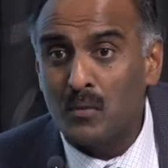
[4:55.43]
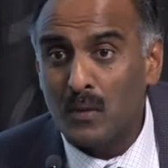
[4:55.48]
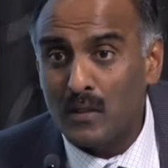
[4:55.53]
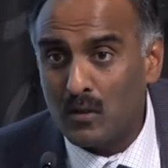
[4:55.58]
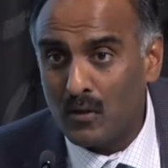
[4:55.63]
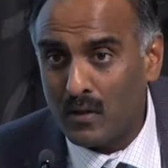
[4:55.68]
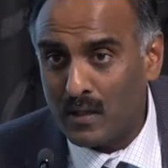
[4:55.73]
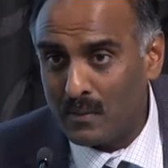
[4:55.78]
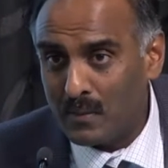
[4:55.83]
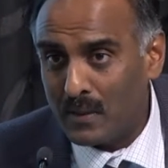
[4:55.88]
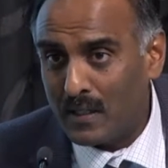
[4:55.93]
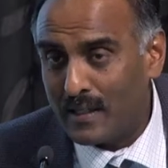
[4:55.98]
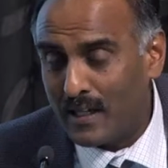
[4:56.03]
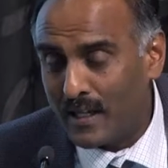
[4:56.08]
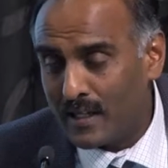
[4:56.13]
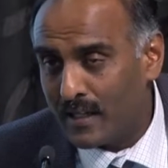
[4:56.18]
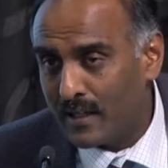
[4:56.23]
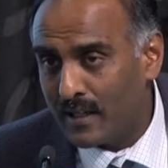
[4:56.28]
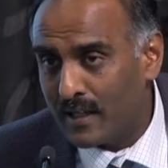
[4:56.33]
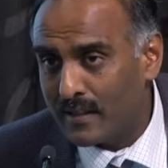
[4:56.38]
we're talking about
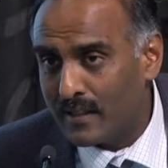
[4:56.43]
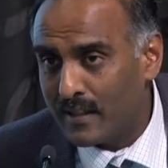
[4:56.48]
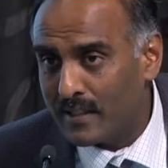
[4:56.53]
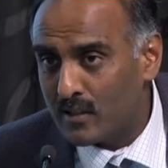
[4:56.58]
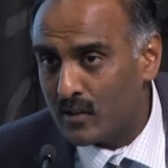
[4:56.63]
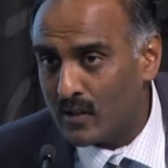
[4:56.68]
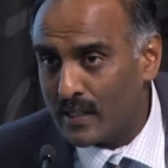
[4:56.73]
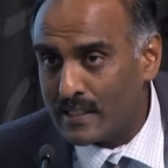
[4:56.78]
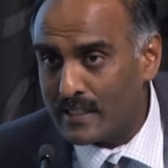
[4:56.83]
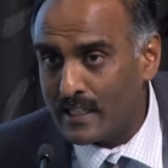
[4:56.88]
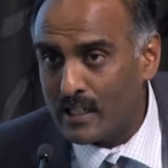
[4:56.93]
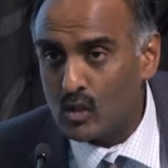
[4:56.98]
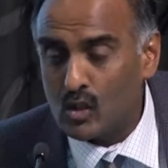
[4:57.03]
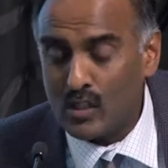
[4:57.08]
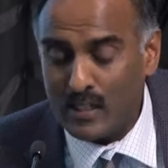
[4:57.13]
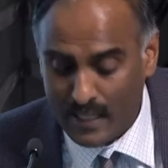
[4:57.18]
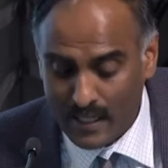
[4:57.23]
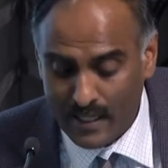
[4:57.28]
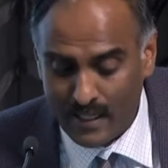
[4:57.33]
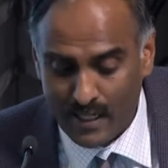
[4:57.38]
cardiac
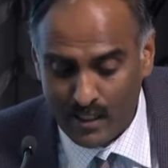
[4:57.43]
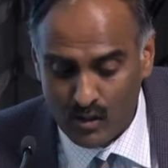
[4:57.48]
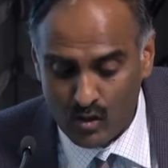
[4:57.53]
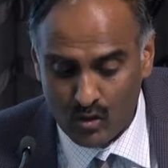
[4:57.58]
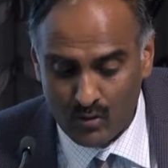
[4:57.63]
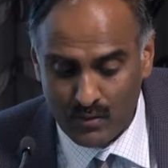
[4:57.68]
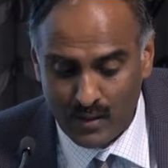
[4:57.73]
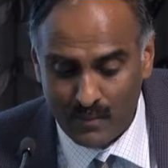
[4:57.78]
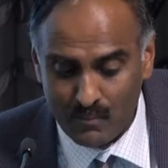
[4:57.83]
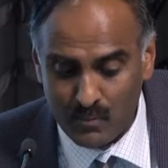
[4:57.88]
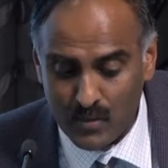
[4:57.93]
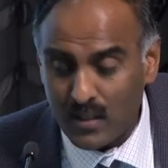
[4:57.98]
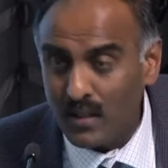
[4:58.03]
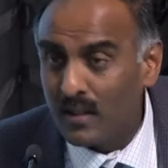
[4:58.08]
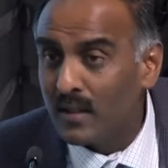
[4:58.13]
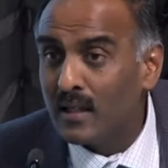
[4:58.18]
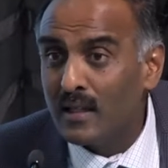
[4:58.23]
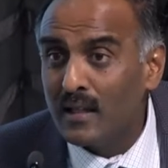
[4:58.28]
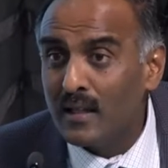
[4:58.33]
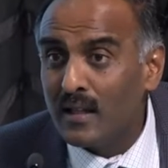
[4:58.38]
catheterization and angiograms.
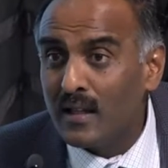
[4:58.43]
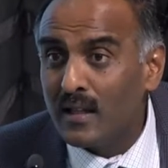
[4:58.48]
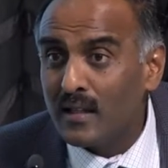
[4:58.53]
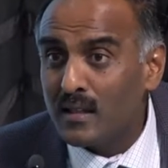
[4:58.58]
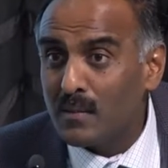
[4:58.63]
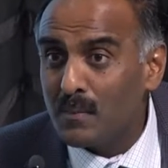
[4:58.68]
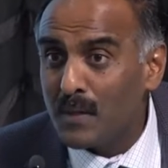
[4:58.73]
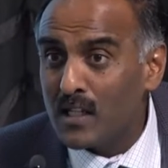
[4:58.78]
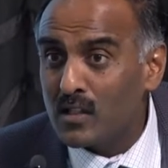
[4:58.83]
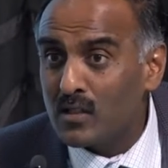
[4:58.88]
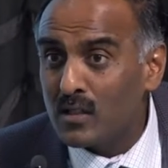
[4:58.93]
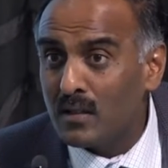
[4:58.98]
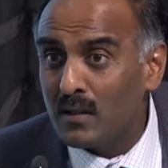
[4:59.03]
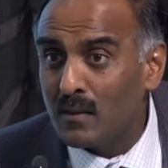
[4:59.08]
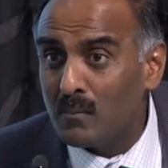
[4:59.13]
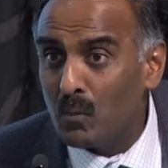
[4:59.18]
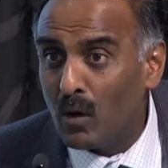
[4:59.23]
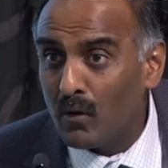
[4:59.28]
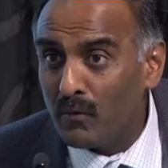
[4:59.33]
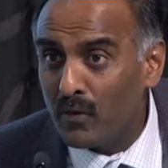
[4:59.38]
The major
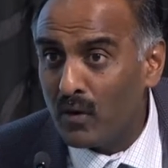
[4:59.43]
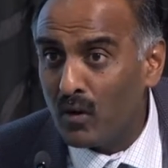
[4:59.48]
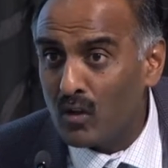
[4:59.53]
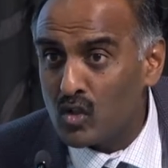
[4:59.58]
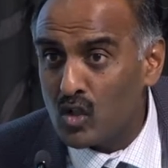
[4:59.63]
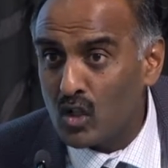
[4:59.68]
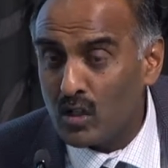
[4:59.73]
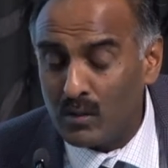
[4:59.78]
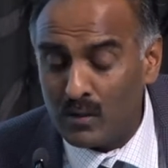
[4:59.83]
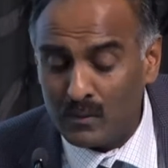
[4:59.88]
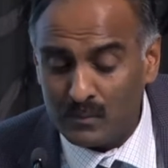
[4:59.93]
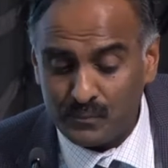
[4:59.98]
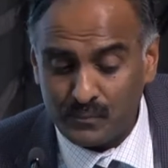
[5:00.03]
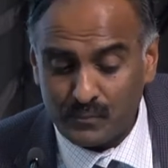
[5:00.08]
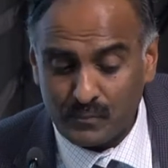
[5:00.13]
morphological